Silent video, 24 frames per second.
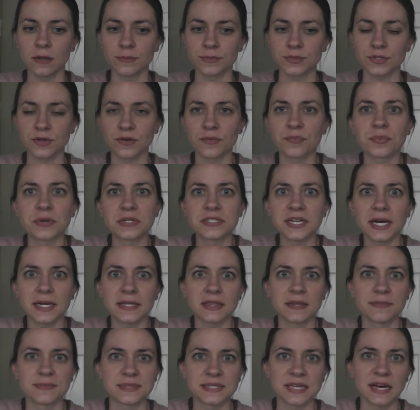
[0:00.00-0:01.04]
sort of
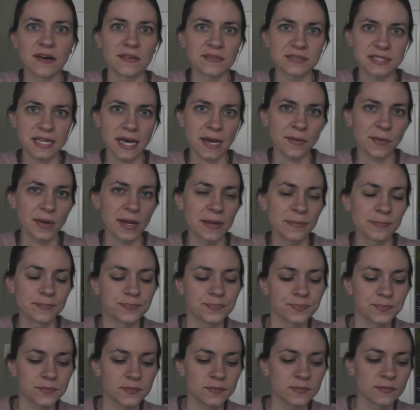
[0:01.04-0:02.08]
protect themselves that way.
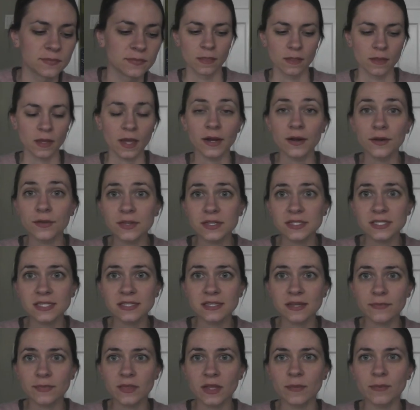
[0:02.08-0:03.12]
I know this is
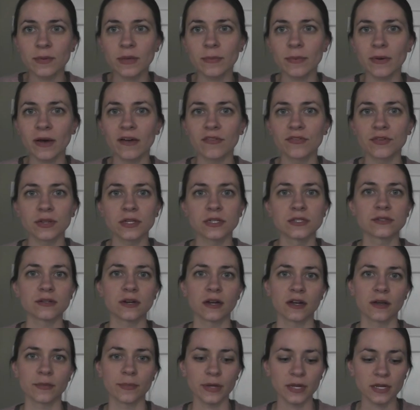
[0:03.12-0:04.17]
something people have really
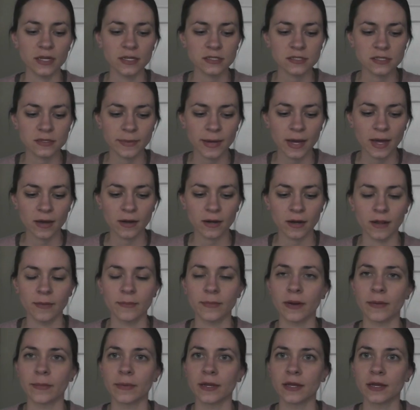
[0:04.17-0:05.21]
strong opinions about. I'm
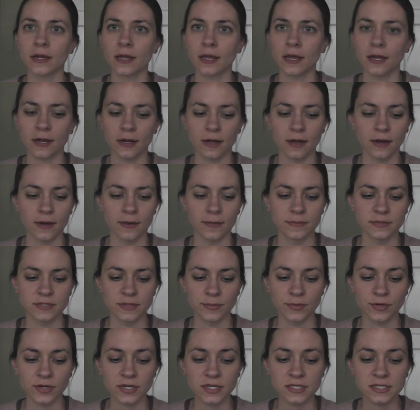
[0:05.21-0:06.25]
probably going to get
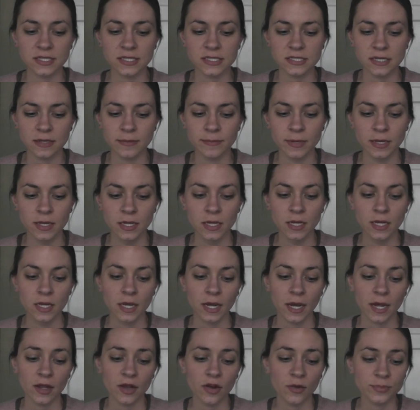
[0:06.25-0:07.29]
some criticism.
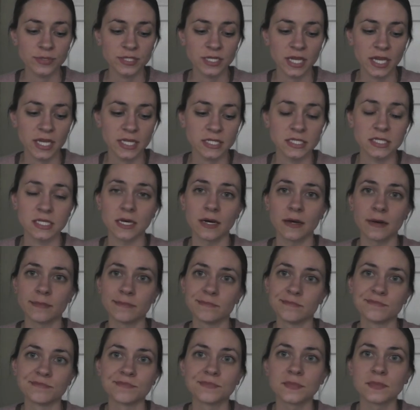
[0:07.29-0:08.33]
I hope to get
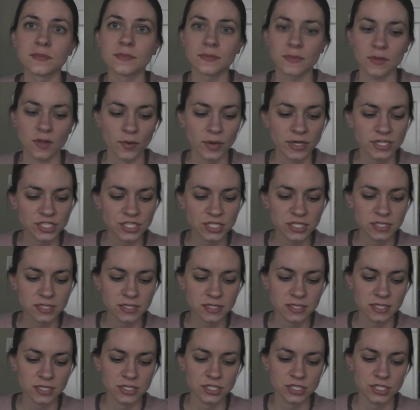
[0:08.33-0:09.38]
some
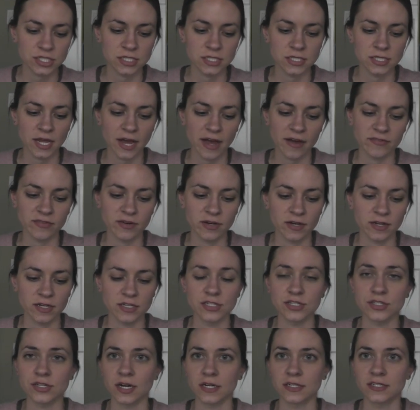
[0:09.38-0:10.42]
questions and just have a
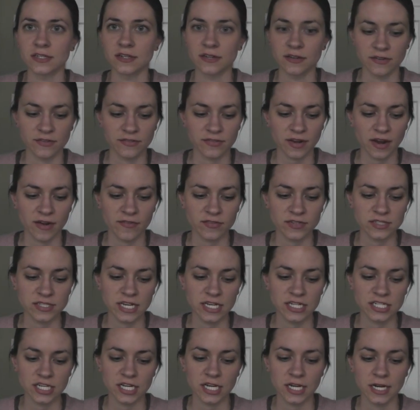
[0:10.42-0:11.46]
constructive
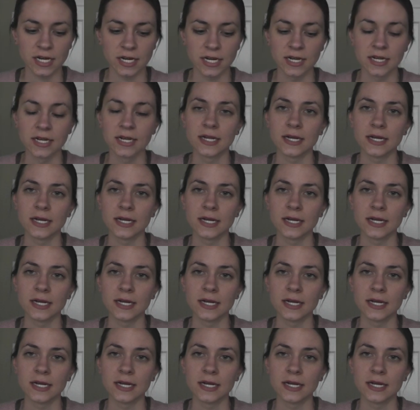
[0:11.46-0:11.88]
conversation,